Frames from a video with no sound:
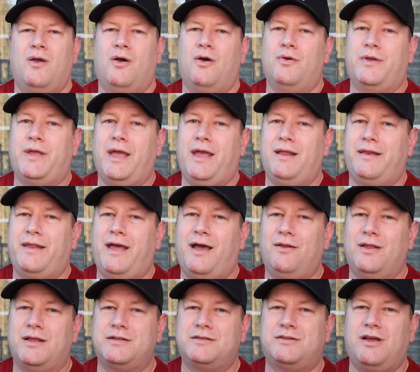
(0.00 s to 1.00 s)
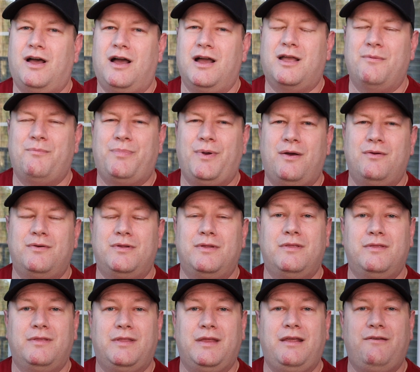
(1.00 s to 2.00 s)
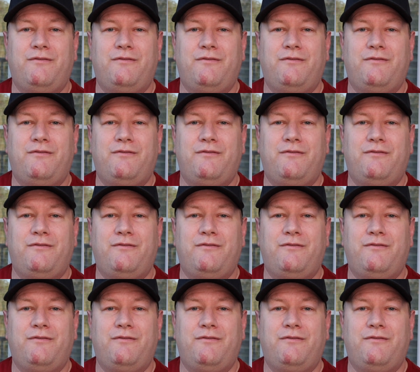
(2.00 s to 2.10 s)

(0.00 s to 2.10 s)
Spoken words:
Okay, now let's talk about the